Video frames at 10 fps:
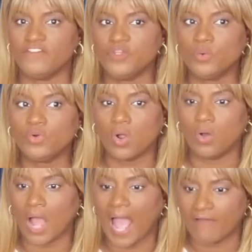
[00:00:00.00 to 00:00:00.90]
If you
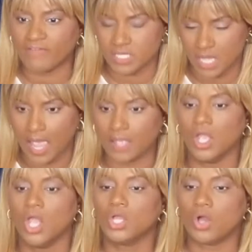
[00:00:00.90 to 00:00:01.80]
don't have it yet,
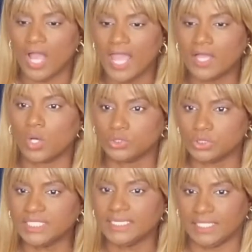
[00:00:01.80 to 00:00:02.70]
go ahead, go
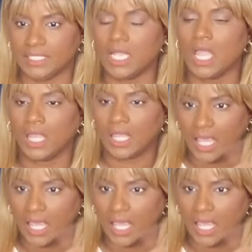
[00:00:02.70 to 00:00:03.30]
to the link,